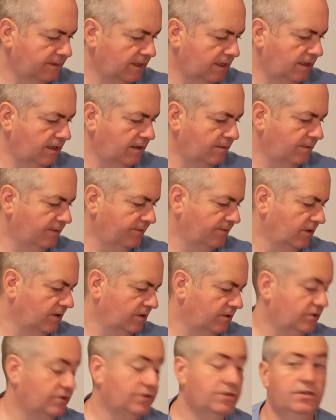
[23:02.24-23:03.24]
and then we've
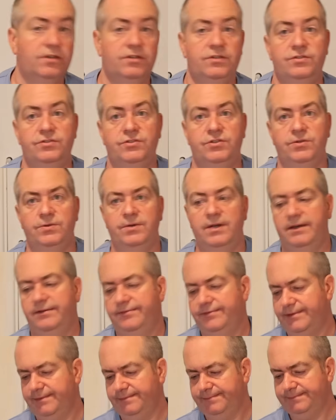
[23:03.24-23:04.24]
got 2
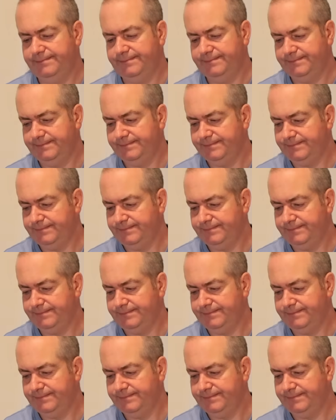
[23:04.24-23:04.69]
left.